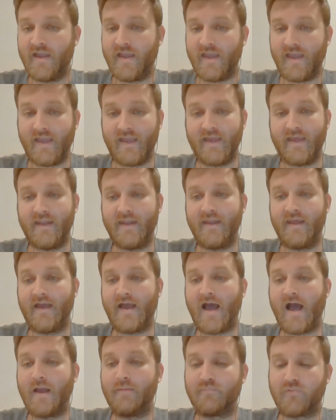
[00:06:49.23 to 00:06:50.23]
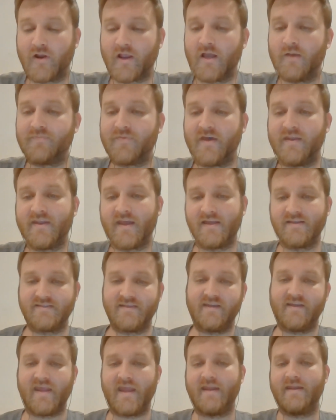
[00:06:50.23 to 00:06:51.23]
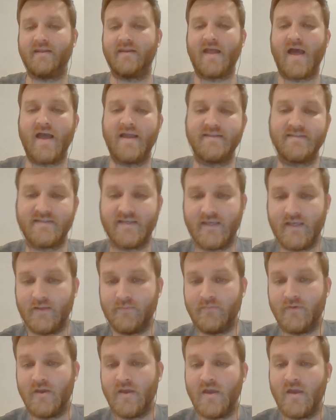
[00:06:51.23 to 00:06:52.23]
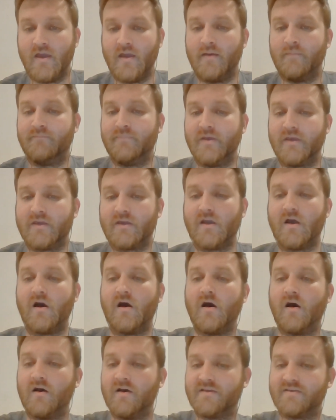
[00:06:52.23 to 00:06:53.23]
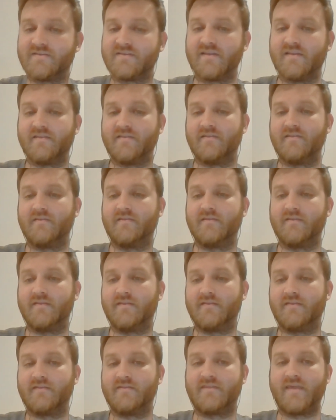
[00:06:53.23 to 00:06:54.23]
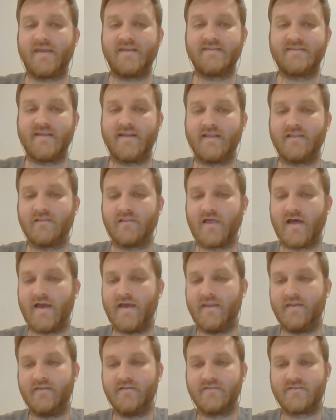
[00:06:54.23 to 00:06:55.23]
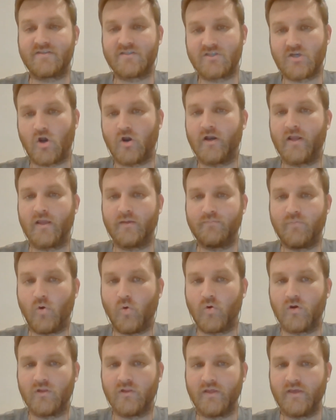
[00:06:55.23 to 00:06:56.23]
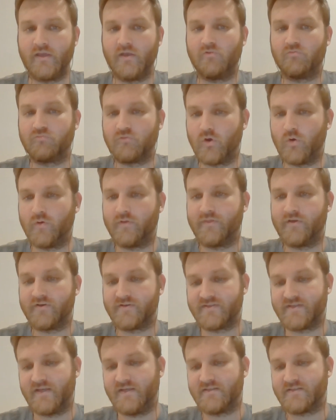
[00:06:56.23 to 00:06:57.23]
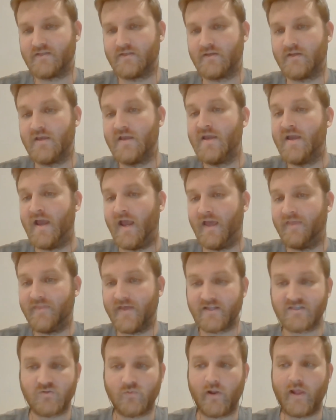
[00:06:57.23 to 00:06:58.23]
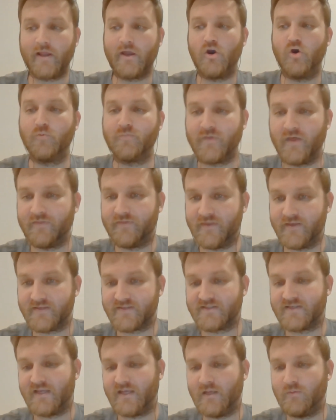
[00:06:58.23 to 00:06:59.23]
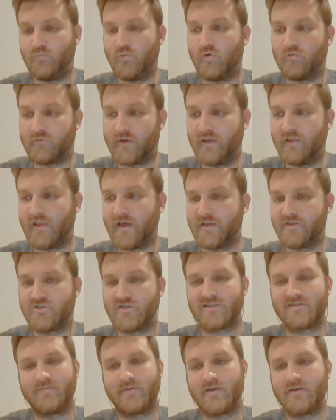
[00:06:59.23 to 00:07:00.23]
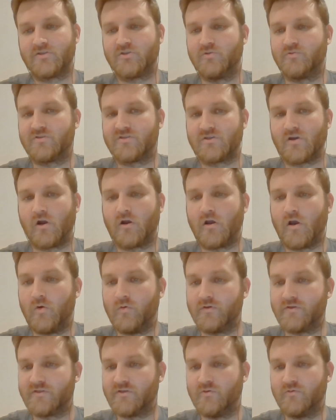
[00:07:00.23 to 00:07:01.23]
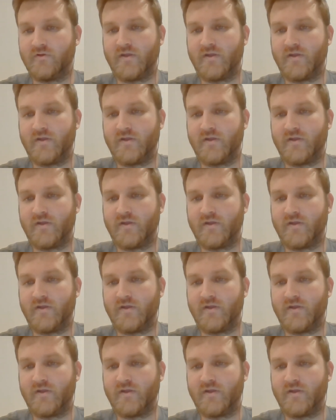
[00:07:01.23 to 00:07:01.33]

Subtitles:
And I bring up that 1989 team because they didn't let starting poorly ruin their season. And that's what I hope that this team will realize. Just because you start 0-2,